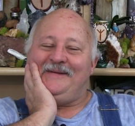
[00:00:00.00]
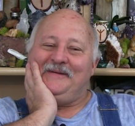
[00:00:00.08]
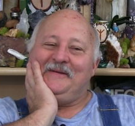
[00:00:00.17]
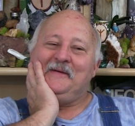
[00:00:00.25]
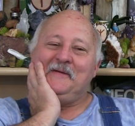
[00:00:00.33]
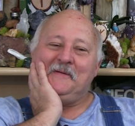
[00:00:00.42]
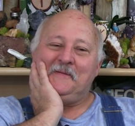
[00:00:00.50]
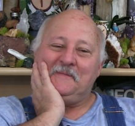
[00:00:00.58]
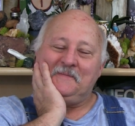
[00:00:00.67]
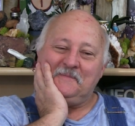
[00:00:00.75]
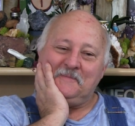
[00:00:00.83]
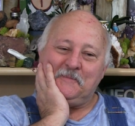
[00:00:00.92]

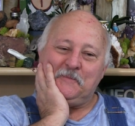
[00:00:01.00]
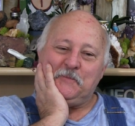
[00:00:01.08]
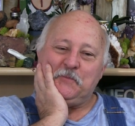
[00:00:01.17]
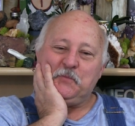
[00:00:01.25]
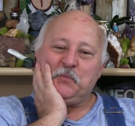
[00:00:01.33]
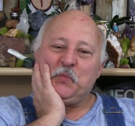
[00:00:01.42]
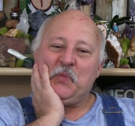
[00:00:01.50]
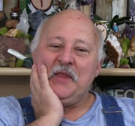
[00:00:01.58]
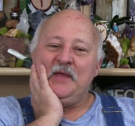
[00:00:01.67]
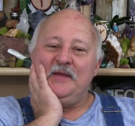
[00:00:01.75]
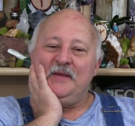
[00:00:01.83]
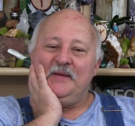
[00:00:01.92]

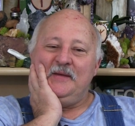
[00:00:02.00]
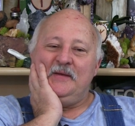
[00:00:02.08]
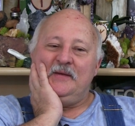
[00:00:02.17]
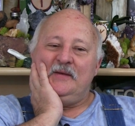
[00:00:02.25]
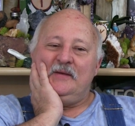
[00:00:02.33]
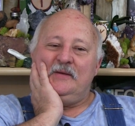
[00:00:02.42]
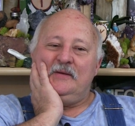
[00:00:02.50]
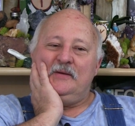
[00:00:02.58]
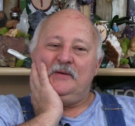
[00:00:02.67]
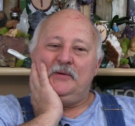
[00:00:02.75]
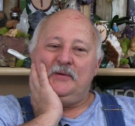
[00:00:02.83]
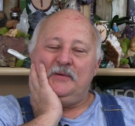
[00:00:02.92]

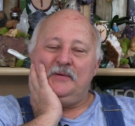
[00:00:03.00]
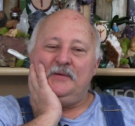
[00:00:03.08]
(silence)